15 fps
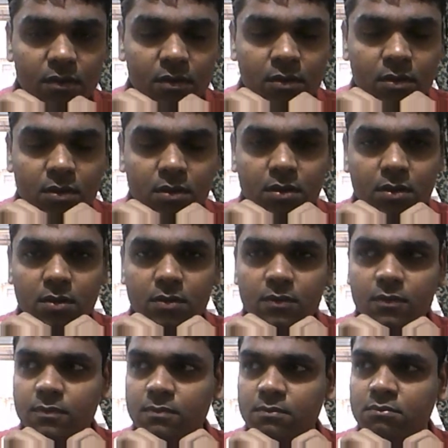uh,
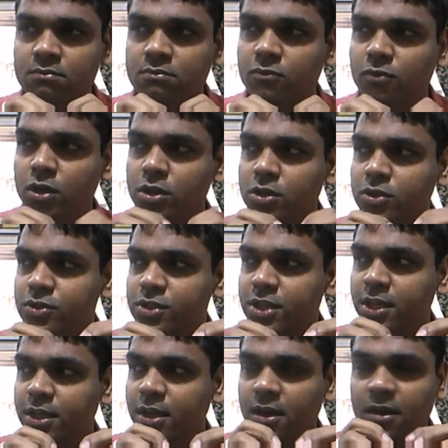what you say
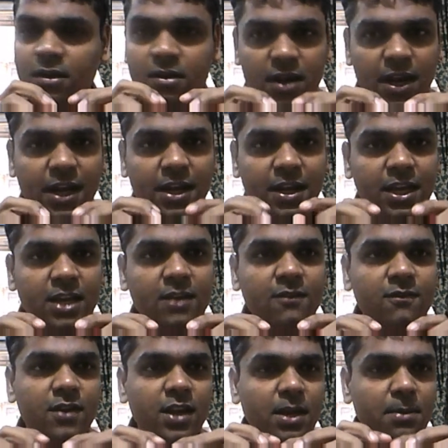red
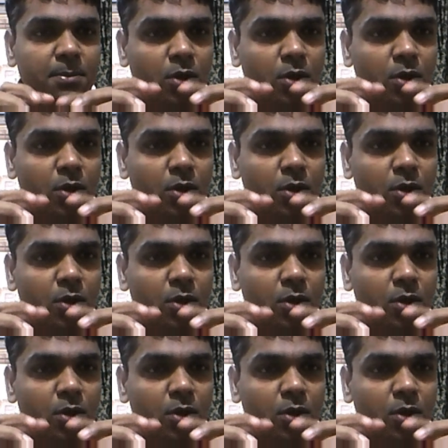inflamed